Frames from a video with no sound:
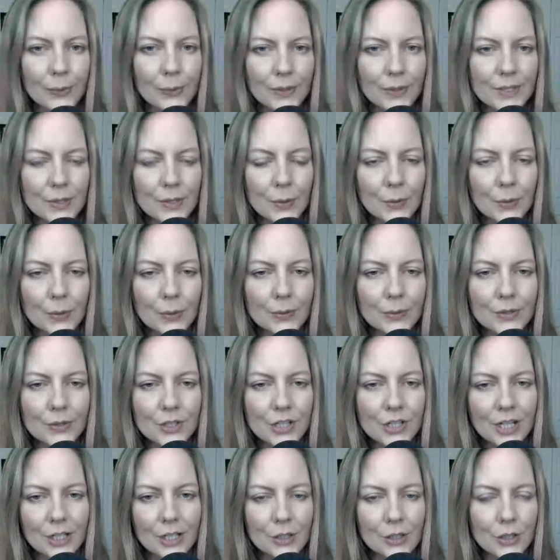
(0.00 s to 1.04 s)
this whole
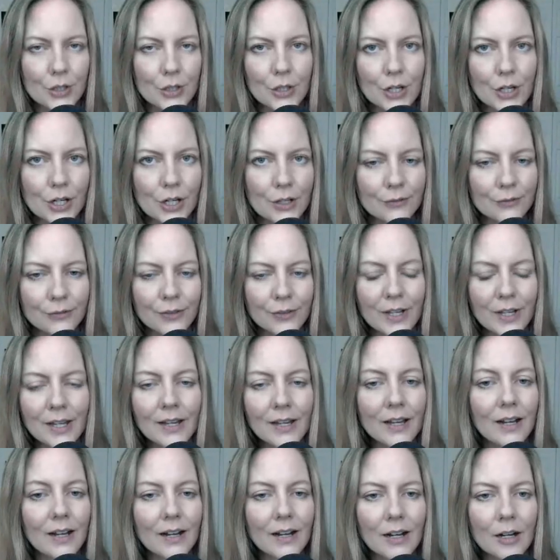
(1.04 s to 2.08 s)
change curve
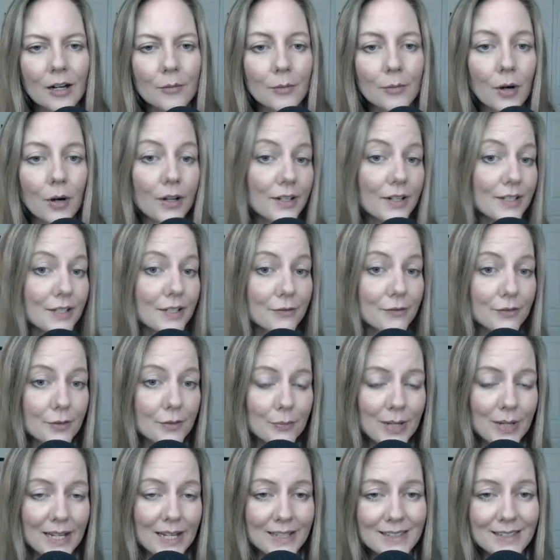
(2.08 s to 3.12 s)
on a different
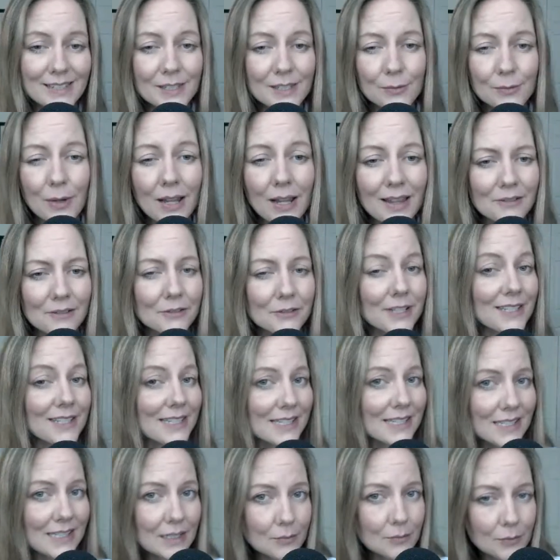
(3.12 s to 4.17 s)
pace as well. Every
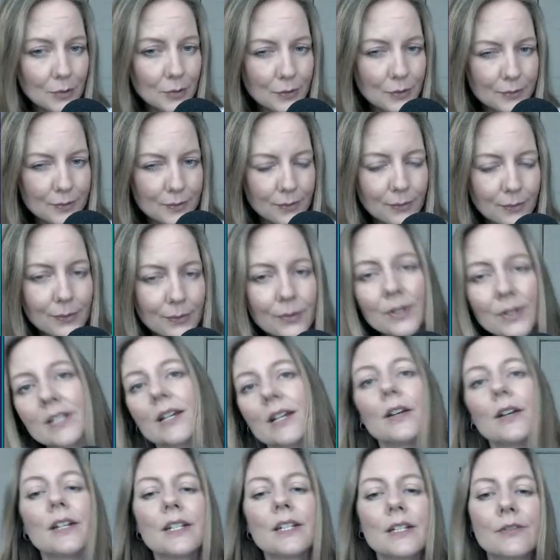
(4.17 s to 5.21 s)
team moves through it on
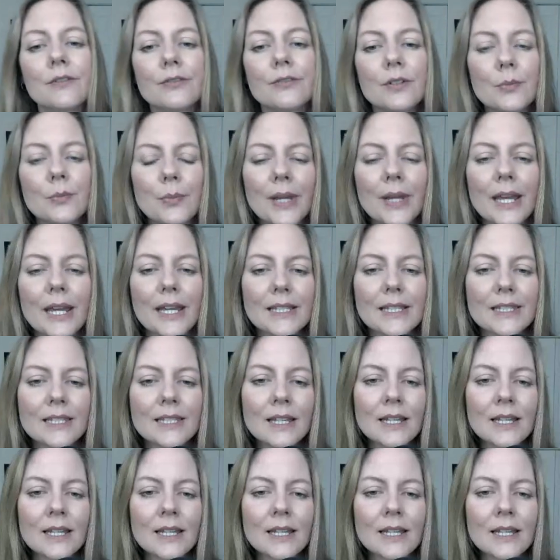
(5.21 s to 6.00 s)
a different pace.